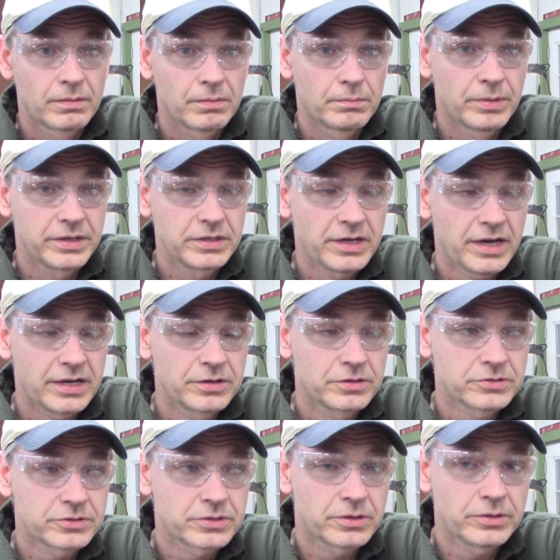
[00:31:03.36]
But yeah,
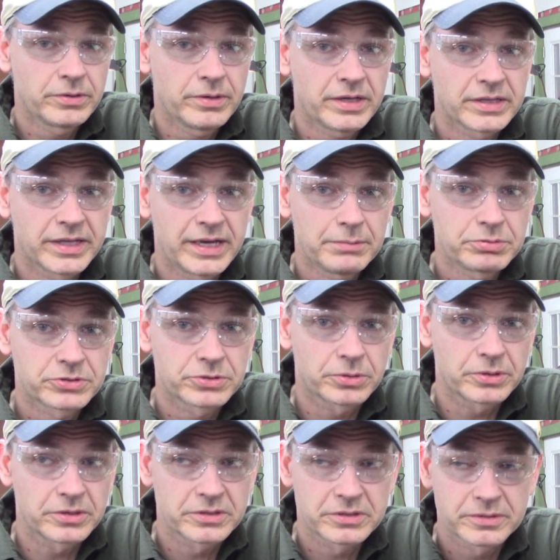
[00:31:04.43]
years ago you had lamp
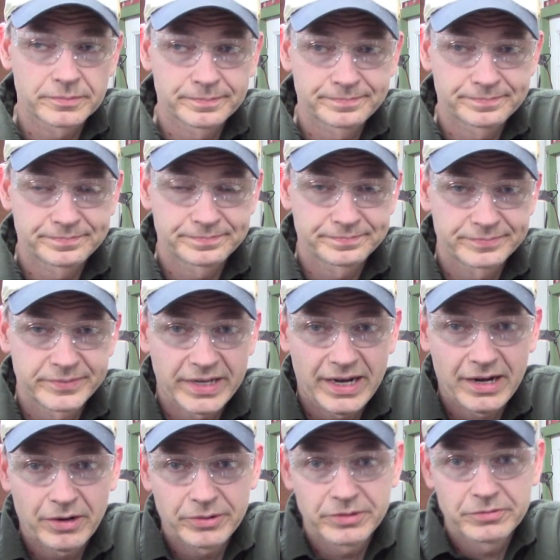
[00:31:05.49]
stores.
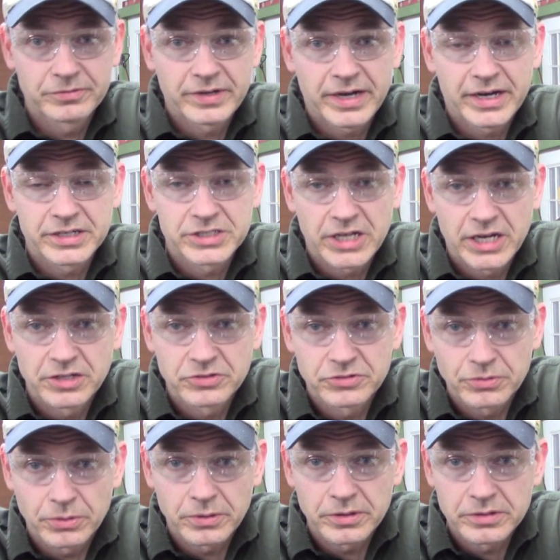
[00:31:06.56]
Now you've got chain
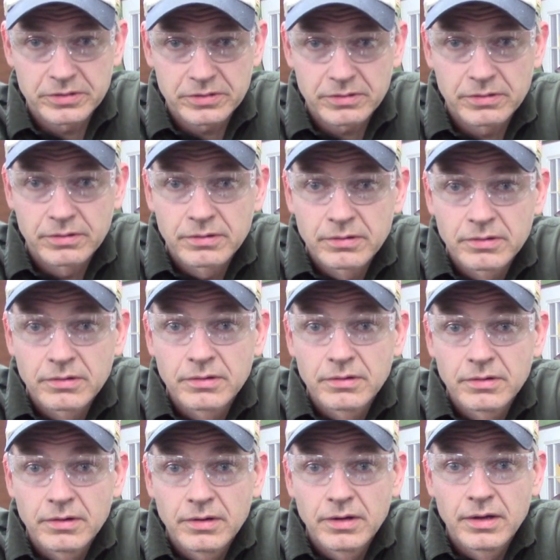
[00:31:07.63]
stores.
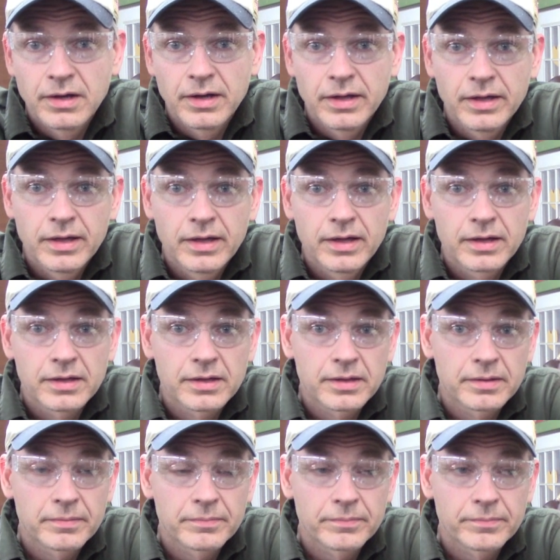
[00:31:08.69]

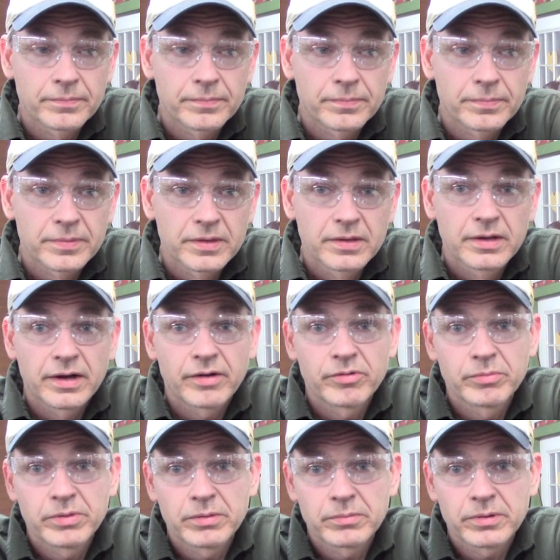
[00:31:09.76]
I
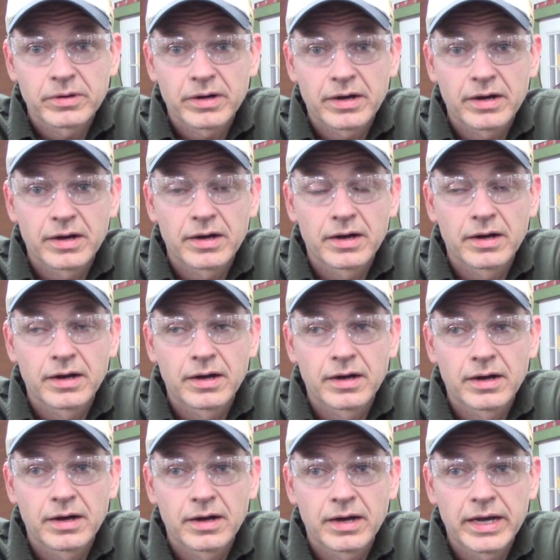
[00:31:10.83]
remember
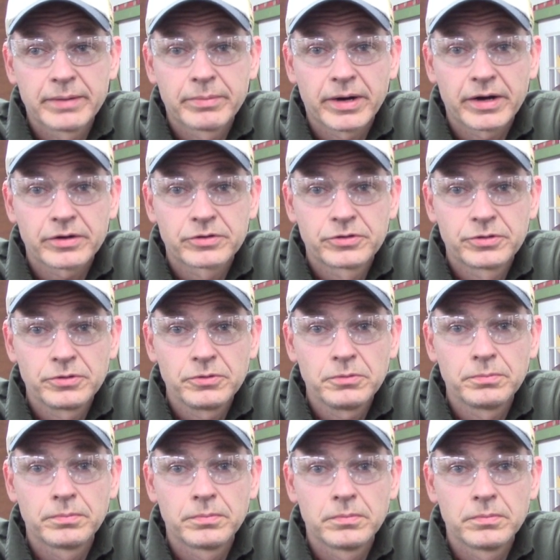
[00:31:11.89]
I bought a
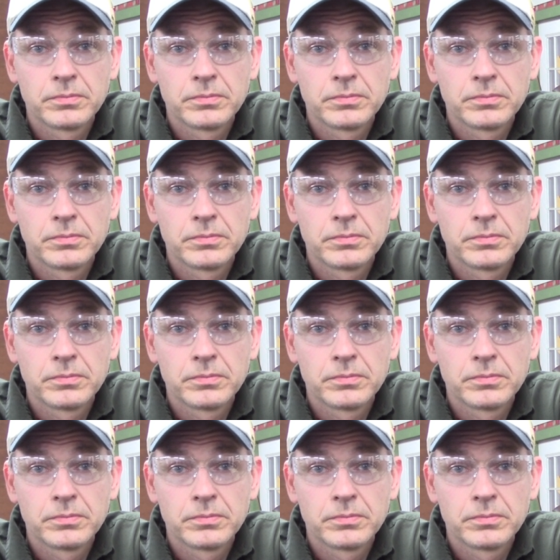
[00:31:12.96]
tube.